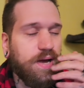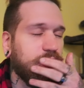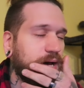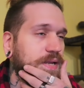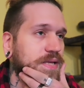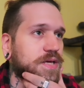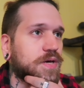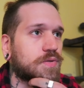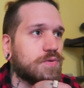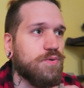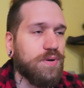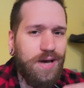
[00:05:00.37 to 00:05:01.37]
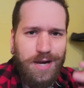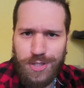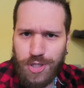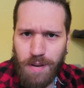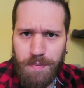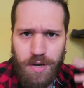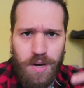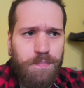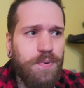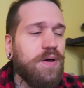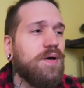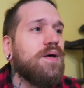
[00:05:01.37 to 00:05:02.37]
and I, I need to go through and kind of chop it
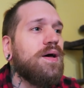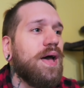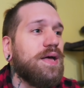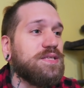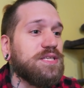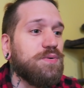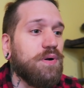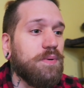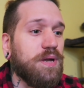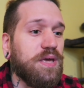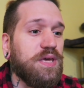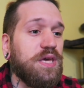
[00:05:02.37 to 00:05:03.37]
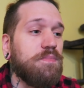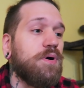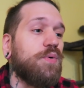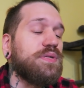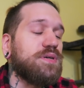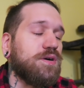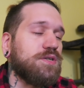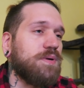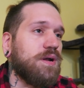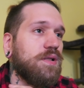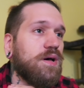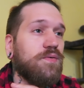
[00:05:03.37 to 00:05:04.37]
up and see what I'm gonna keep. But we talked
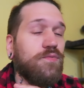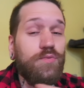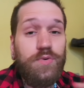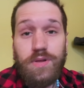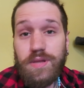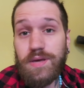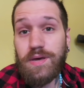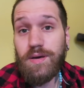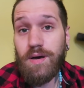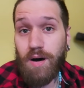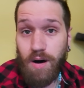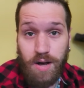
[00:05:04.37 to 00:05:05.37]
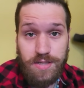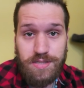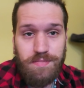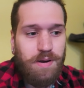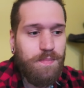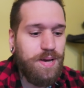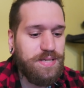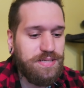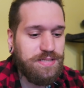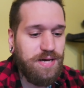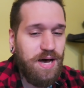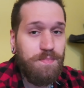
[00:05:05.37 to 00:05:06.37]
about a lot of really awesome and
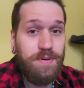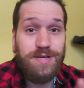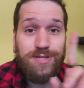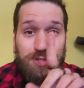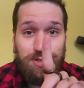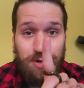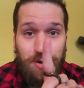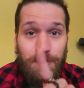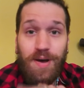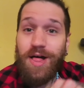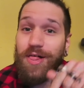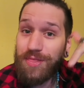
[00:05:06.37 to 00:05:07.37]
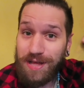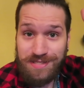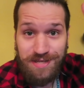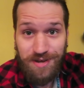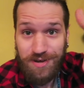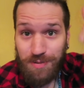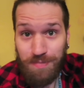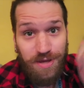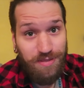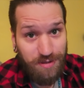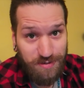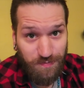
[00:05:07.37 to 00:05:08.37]
amazing topics. So that's not gonna be
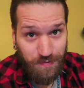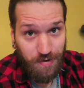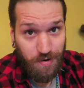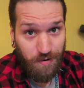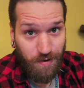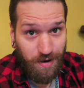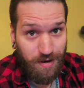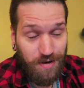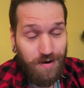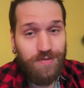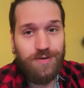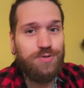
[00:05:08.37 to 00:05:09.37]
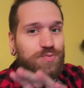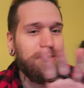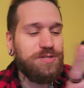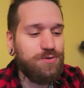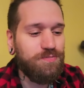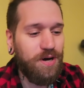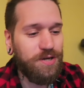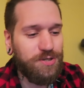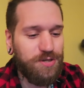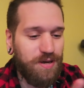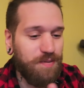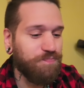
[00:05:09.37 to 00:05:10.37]
in this vlog right here. There's way too
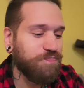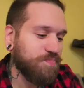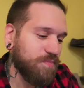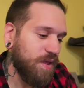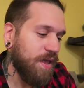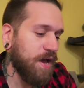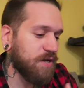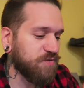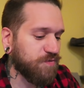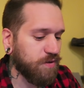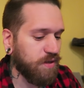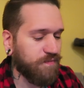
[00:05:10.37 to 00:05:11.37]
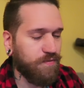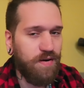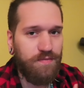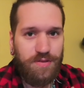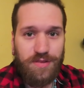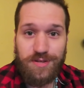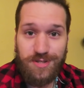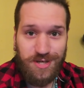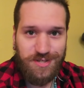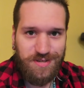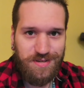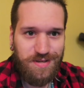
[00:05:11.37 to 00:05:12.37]
much and I just feel like for everything that
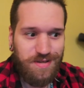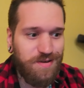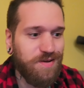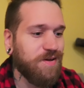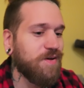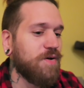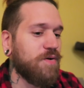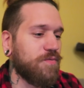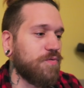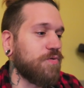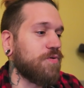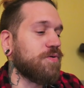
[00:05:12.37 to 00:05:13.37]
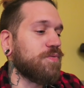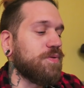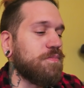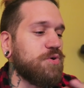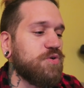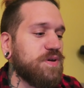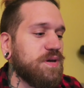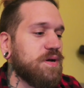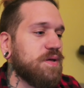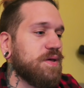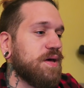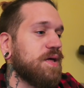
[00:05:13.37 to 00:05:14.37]
Justin did for the movie and
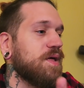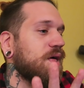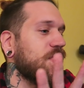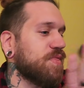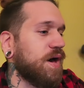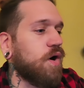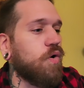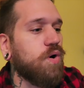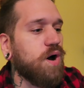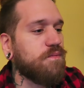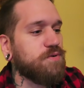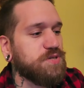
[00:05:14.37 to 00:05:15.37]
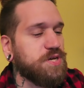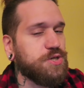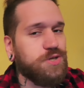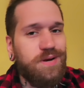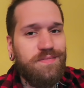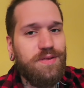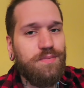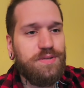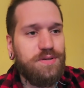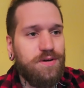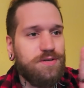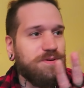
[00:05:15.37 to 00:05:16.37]
all that, that whole conversation, everything we
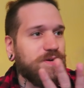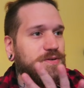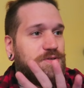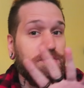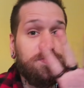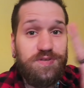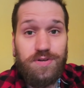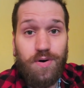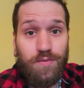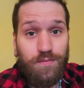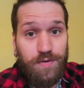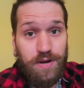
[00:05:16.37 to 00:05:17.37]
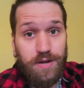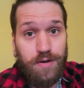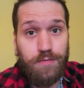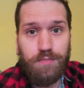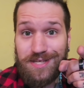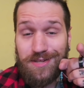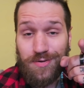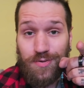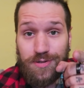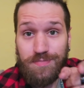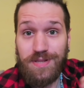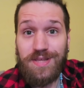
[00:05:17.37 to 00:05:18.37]
talked about deserves its own video. It's either
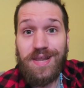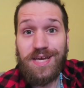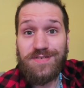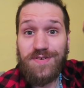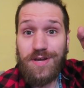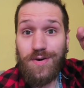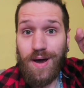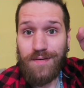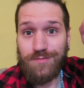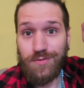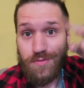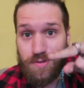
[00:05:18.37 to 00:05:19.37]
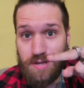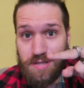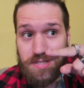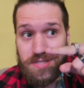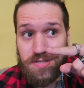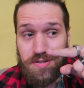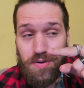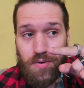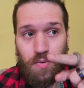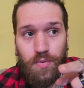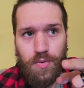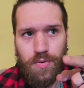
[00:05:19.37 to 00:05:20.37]
going to be the next video after this
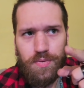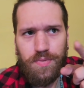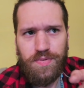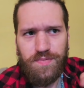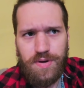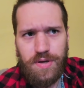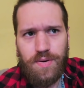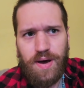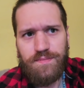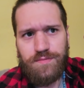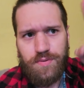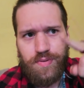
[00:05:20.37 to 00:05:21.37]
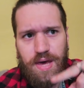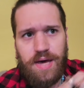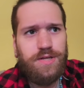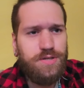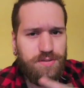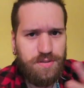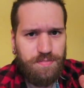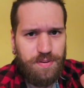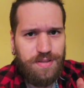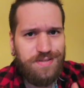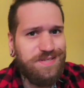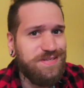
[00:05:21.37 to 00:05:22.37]
or the video after that, just
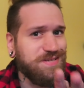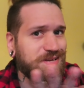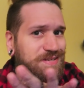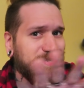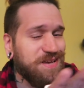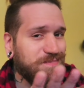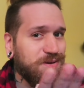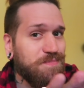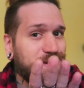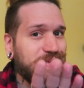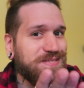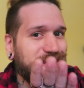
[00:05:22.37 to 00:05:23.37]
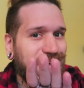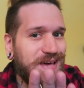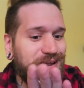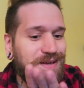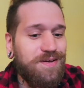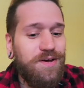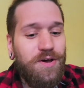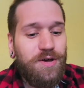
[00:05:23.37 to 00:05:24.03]
depends, because it's gonna take me a minute to edit.